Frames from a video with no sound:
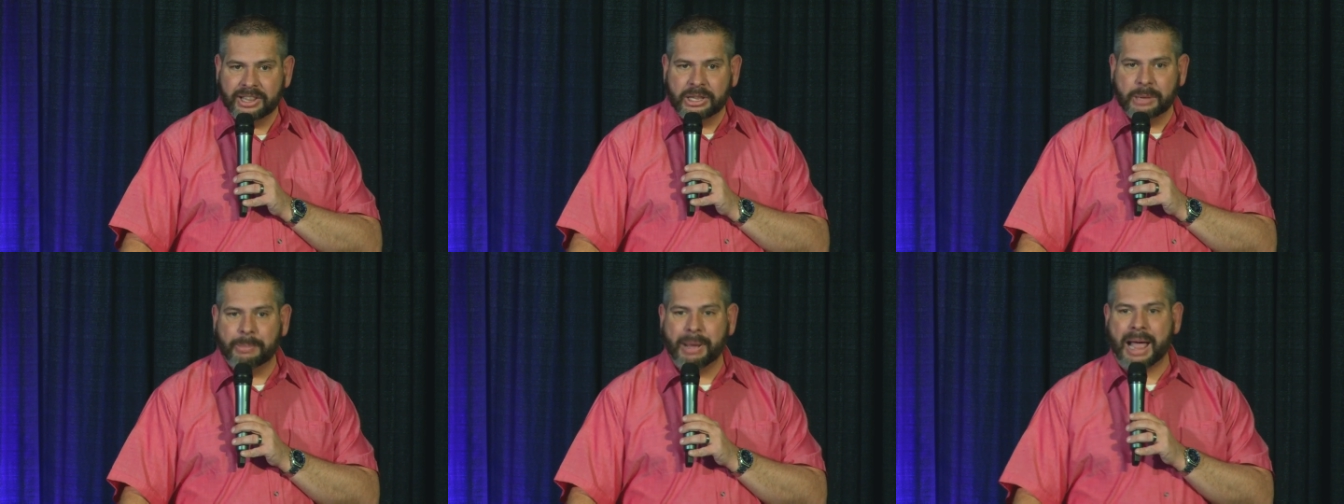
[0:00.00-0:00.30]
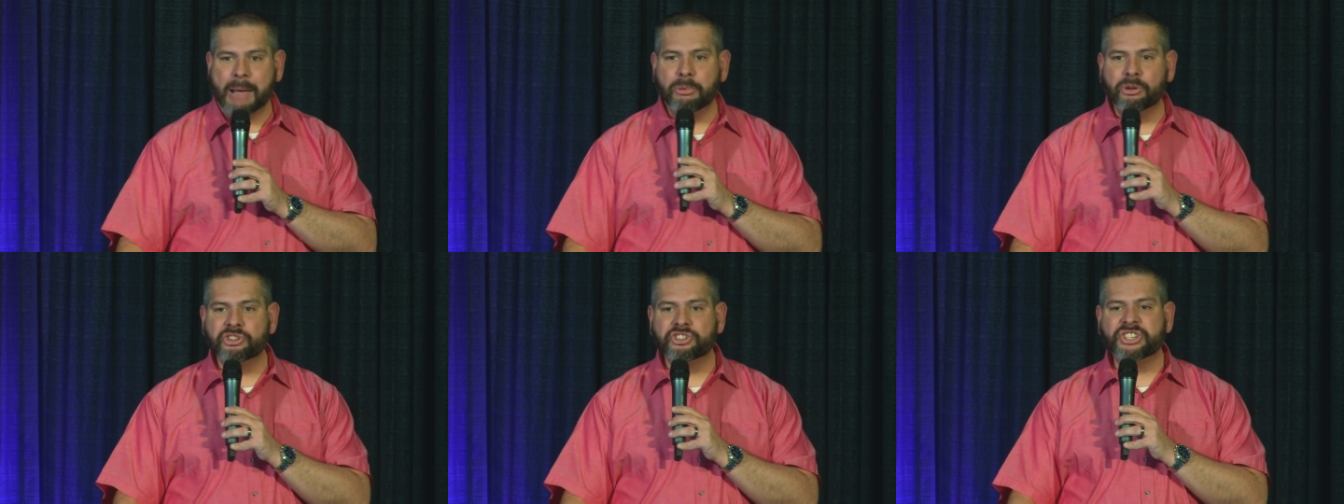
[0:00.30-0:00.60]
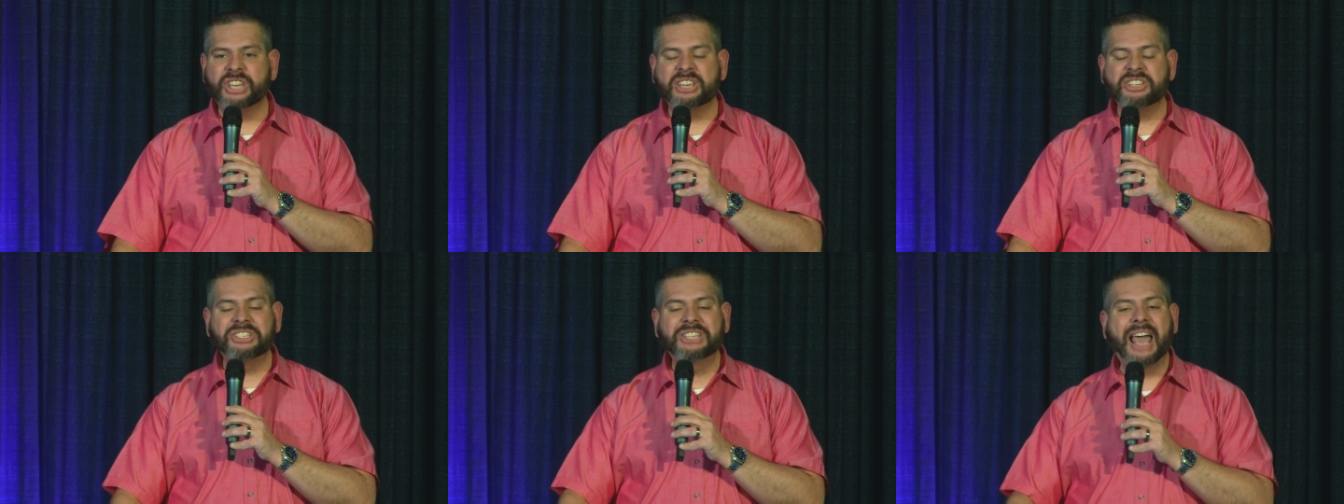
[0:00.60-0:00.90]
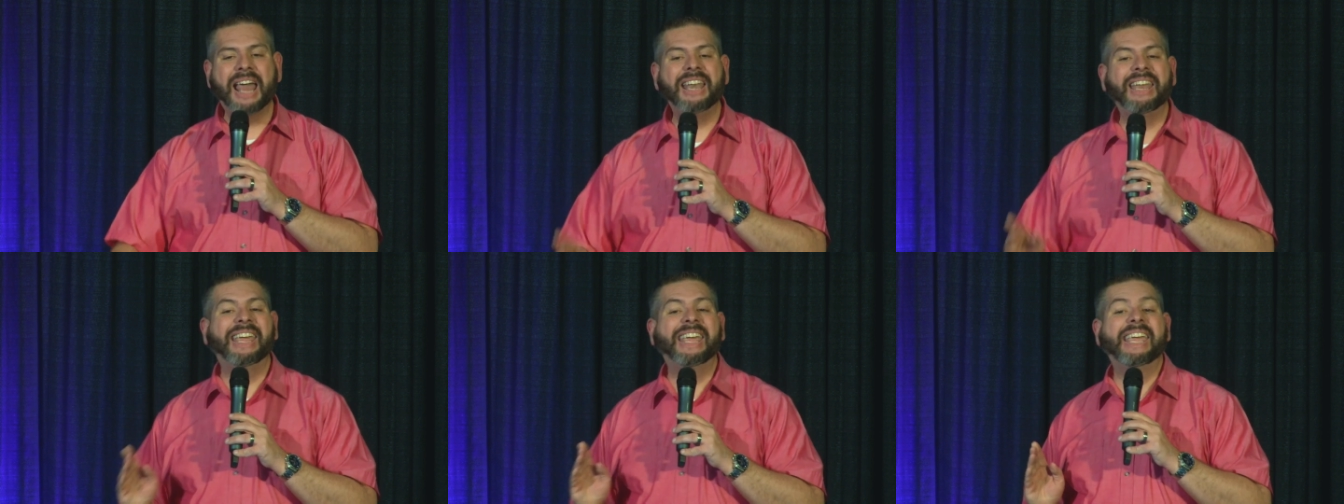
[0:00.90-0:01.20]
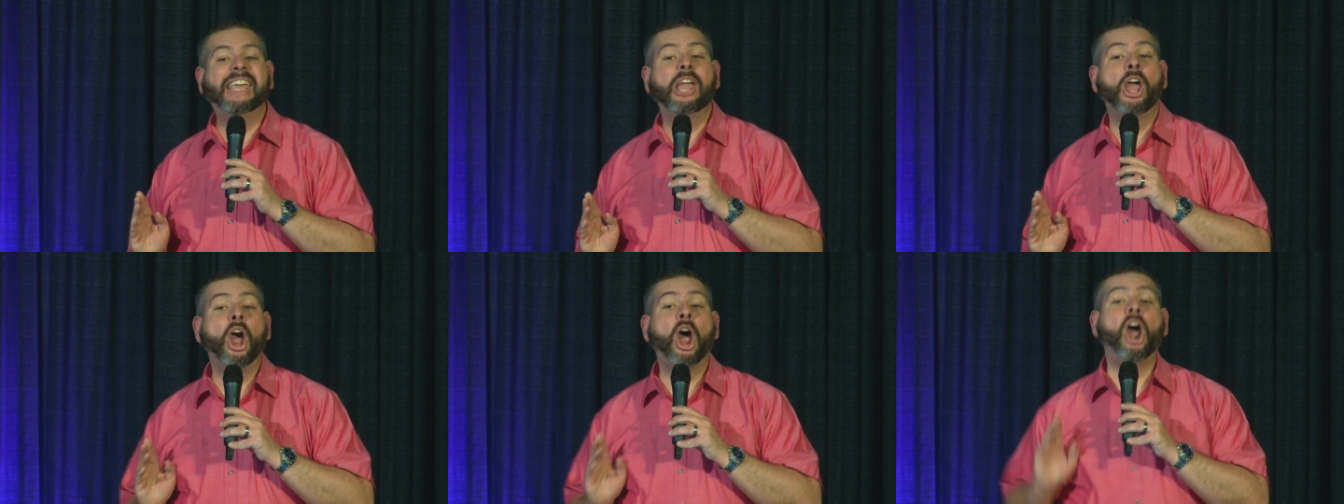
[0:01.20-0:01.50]
the Bible says that
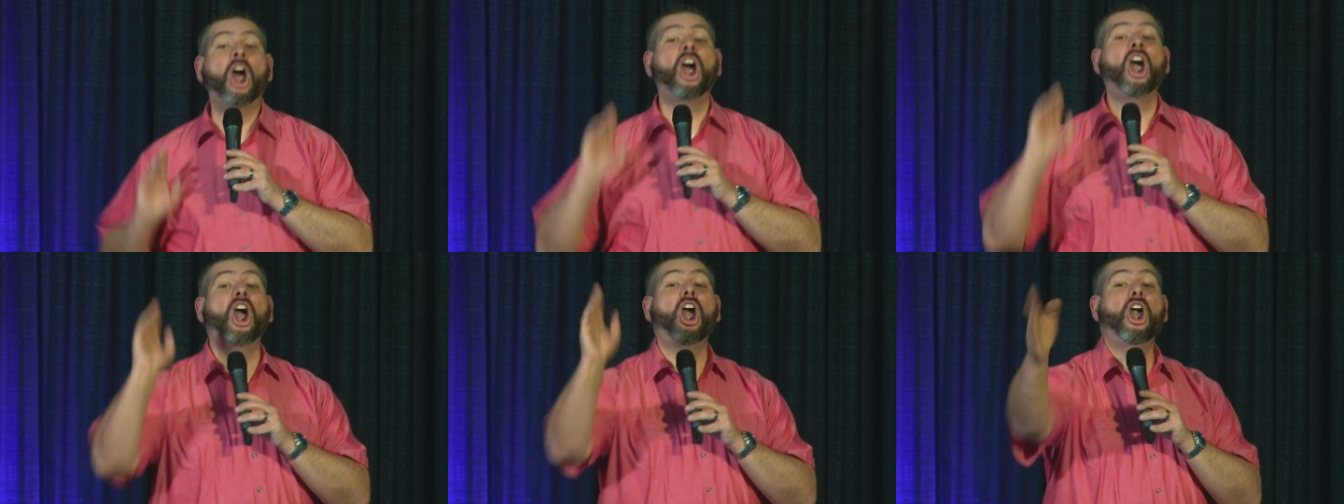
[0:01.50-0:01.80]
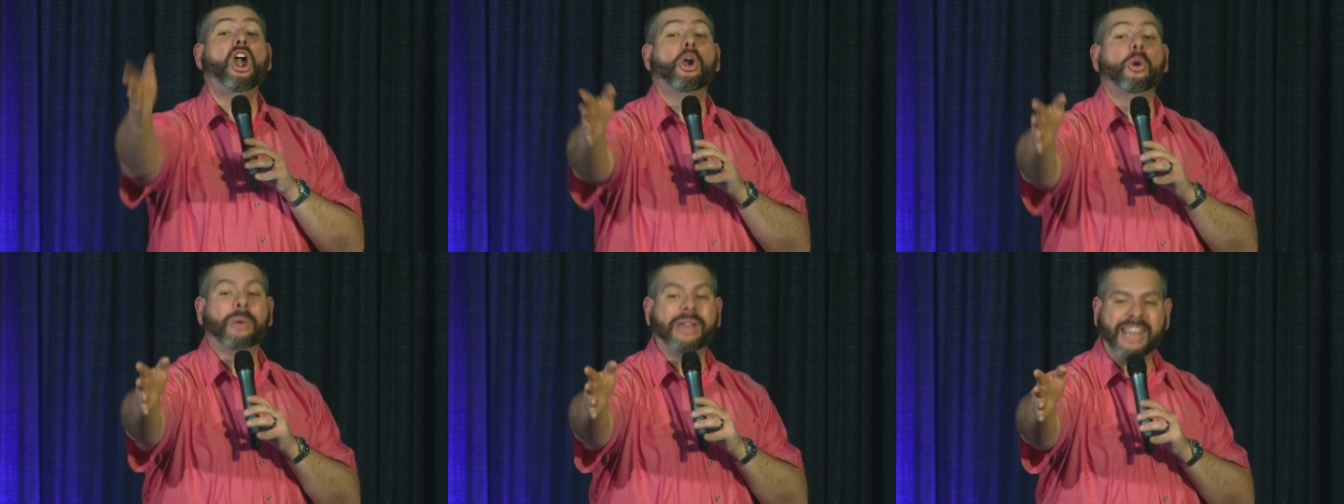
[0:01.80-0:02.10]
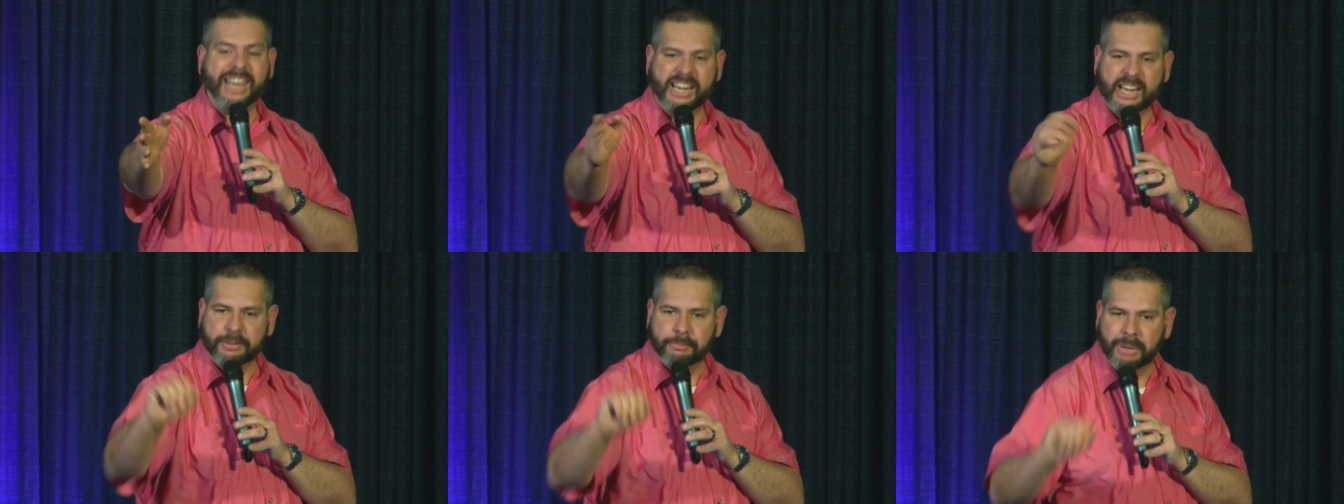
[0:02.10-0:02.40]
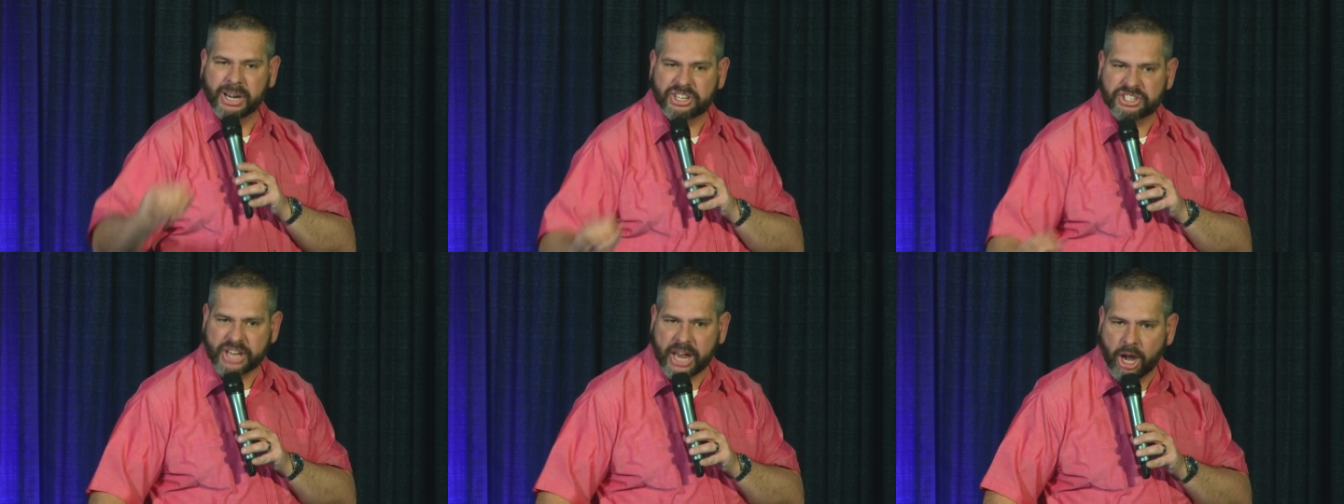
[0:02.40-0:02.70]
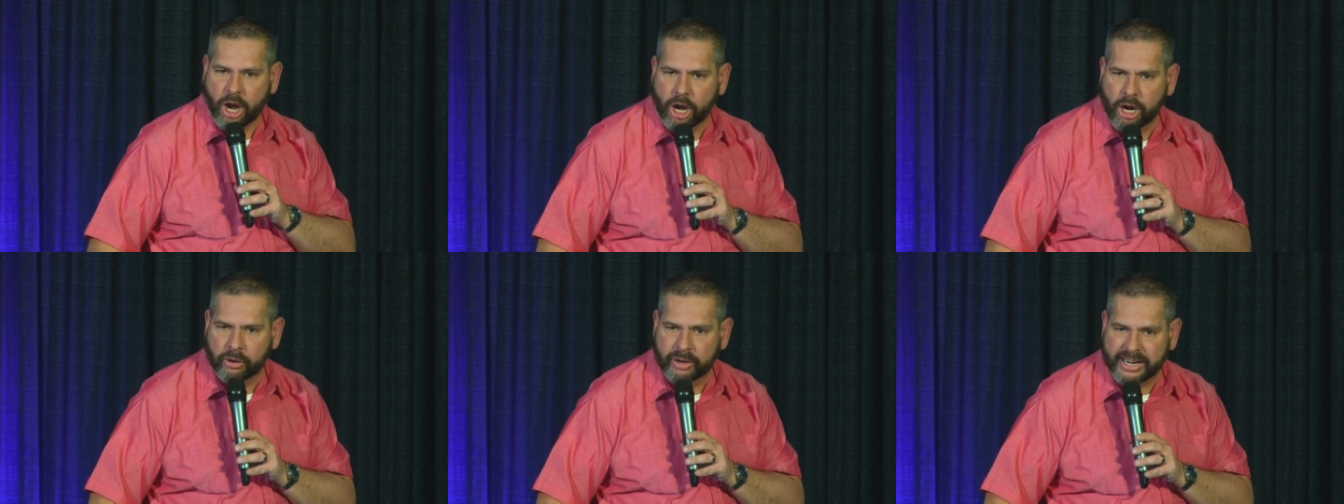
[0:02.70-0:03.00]
he hurried, everybody
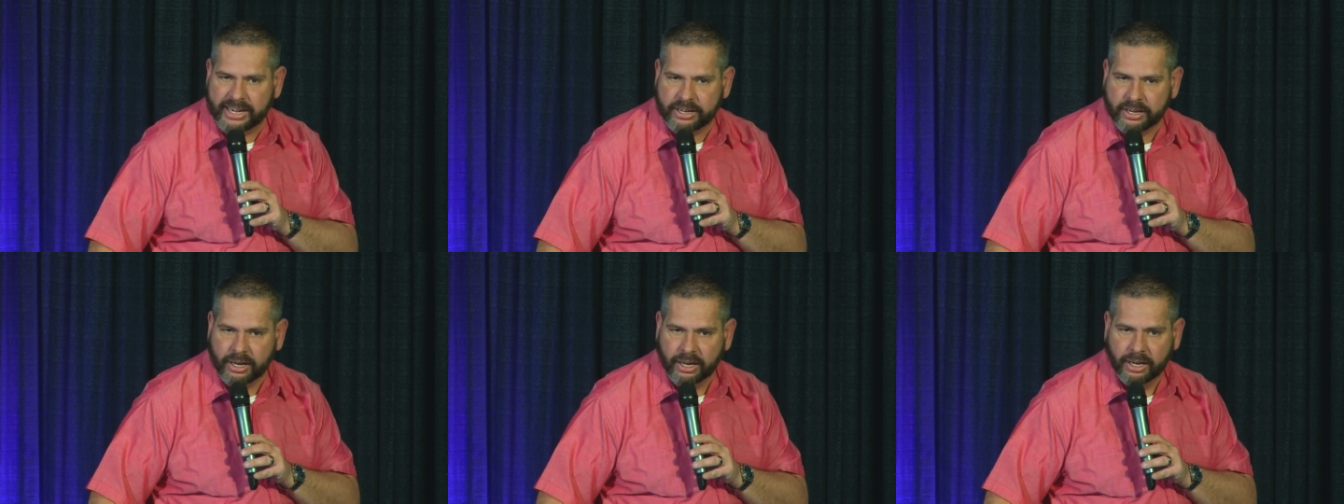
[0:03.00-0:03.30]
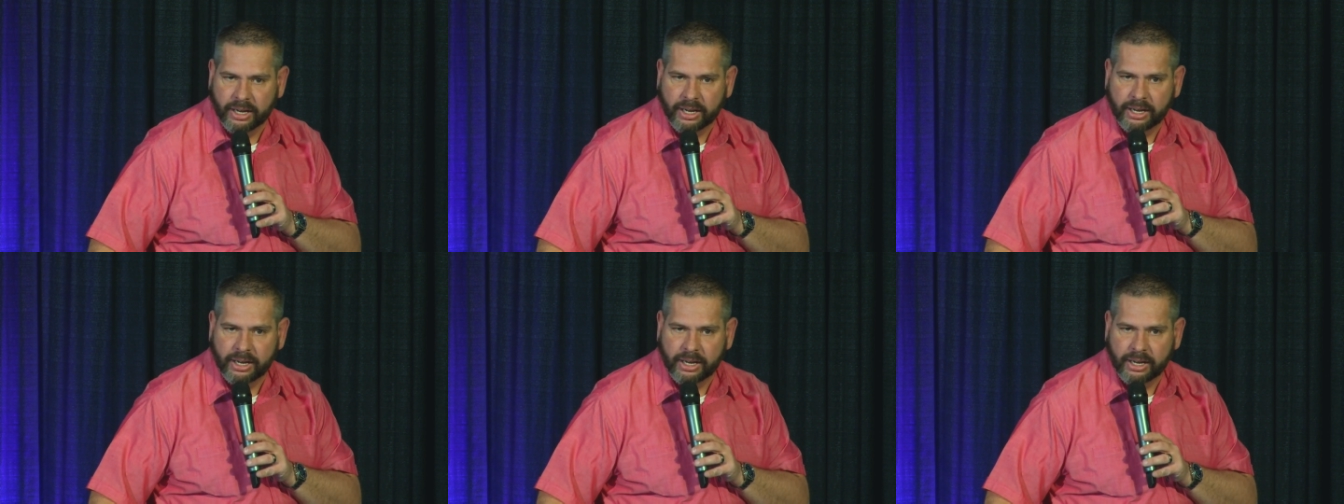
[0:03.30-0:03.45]
say hurried.